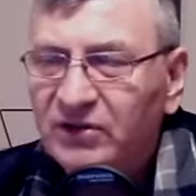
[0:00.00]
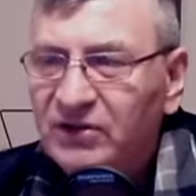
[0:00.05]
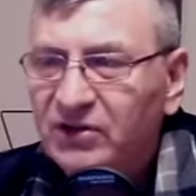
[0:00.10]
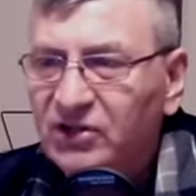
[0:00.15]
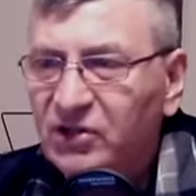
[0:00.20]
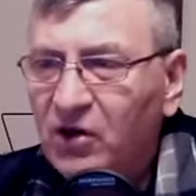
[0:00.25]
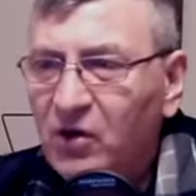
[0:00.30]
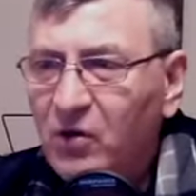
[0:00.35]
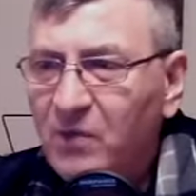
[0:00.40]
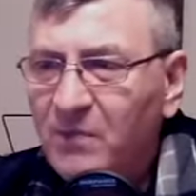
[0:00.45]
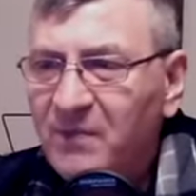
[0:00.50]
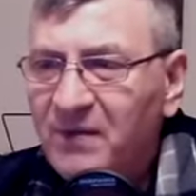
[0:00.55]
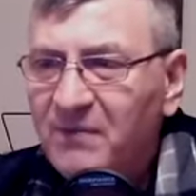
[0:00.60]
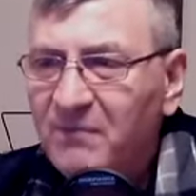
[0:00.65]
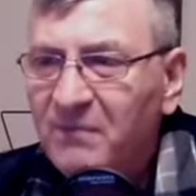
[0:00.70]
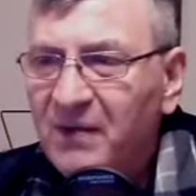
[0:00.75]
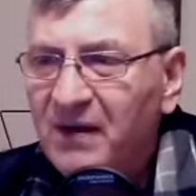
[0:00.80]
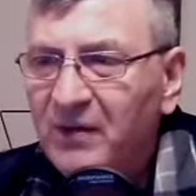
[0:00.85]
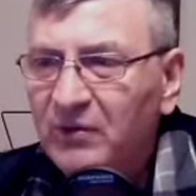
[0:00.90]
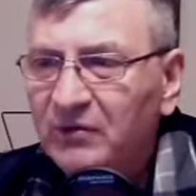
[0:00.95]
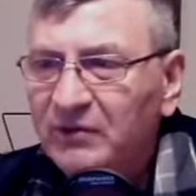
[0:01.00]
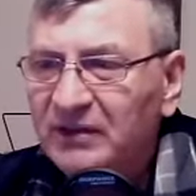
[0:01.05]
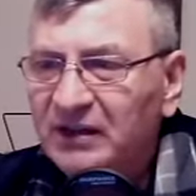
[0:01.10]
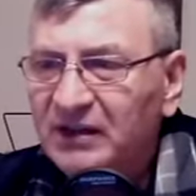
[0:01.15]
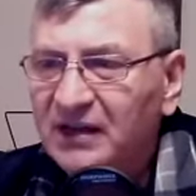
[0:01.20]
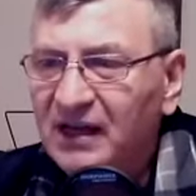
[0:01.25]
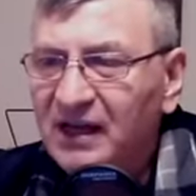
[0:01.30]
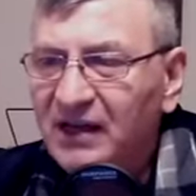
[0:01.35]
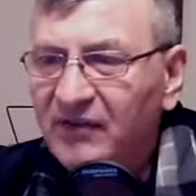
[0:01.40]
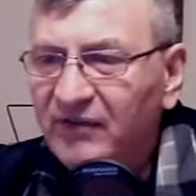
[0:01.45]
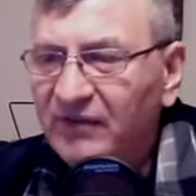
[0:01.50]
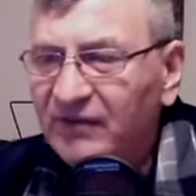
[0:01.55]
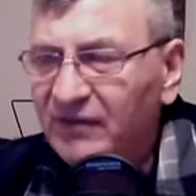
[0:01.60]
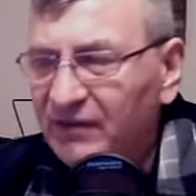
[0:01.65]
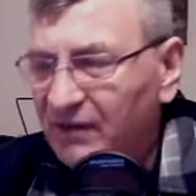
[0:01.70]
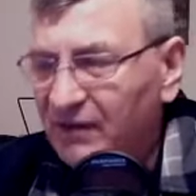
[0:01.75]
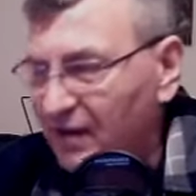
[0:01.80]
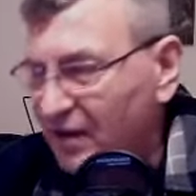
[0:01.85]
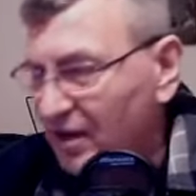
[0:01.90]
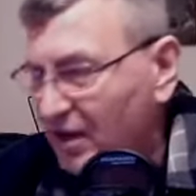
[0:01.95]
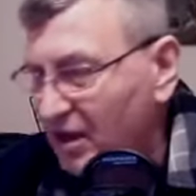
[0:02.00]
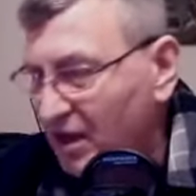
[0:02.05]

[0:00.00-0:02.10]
shall be bound in heaven,